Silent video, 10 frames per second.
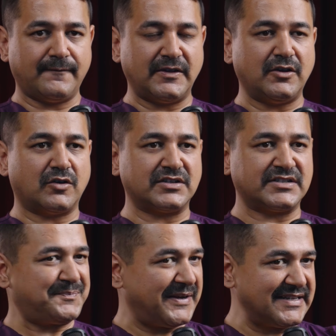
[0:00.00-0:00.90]
with your
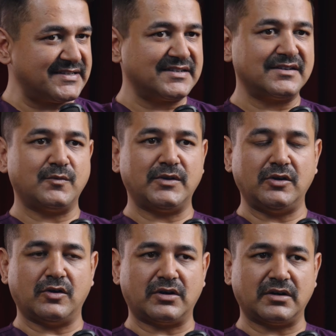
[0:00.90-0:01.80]
spinach, with
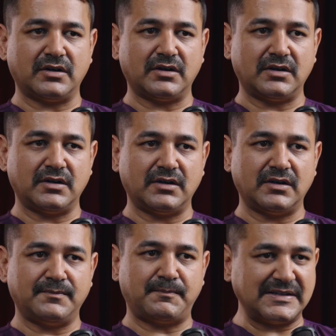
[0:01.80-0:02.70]
your
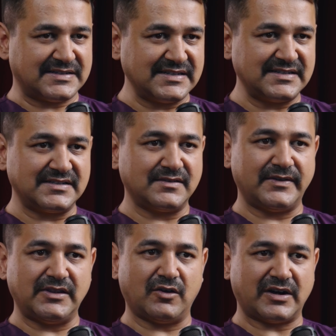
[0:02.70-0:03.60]
pulses,
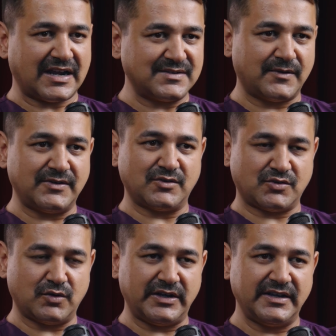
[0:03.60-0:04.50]
with your rajma, with your
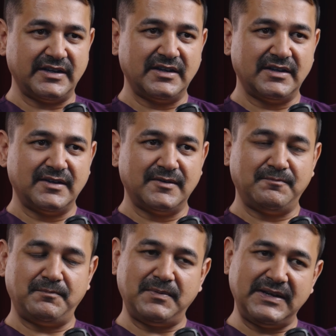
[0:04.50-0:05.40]
chole,
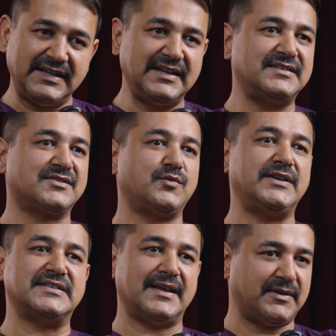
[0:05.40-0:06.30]
please
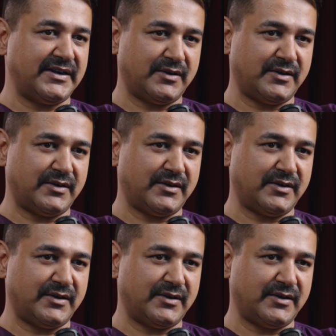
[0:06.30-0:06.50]
squeeze lemon